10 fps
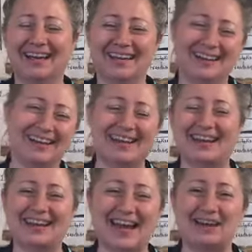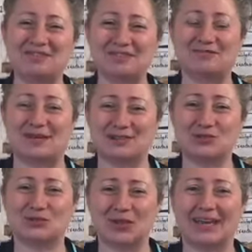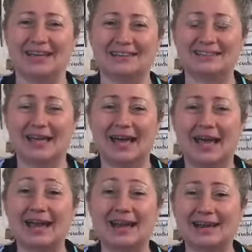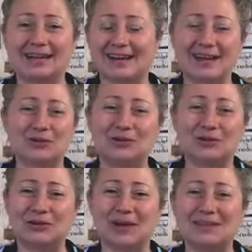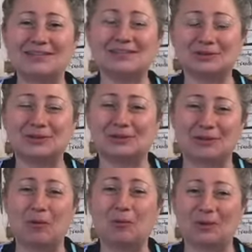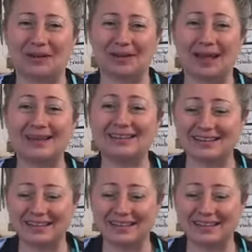and I get it out of my suitcase, and I still couldn't open it. I